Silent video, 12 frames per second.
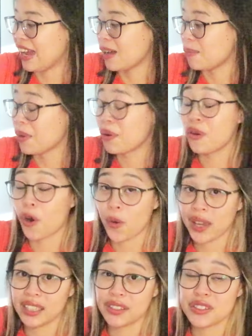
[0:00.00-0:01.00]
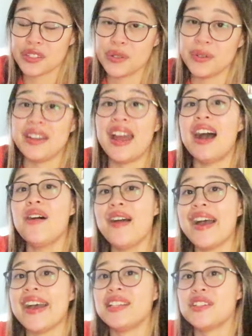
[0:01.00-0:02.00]
am going to
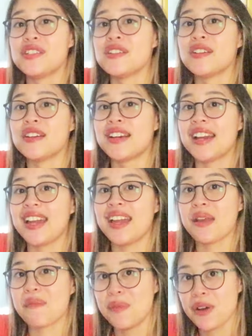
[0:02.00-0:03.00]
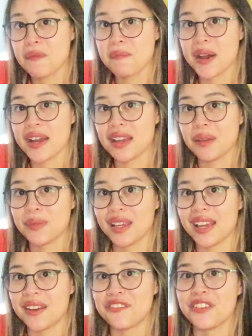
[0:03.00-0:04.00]
now enter a book buying
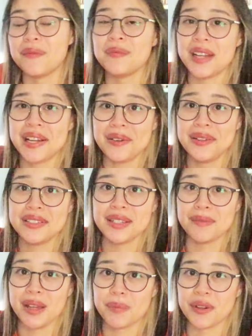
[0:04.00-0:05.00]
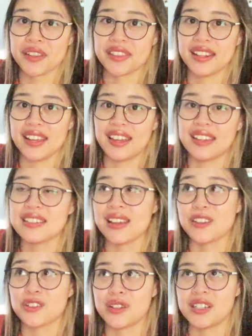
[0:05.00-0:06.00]
ban from now until my birthday
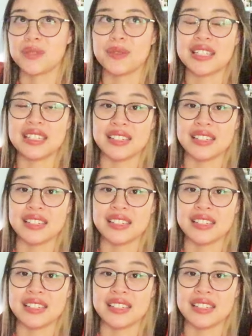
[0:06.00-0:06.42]
slash Christmas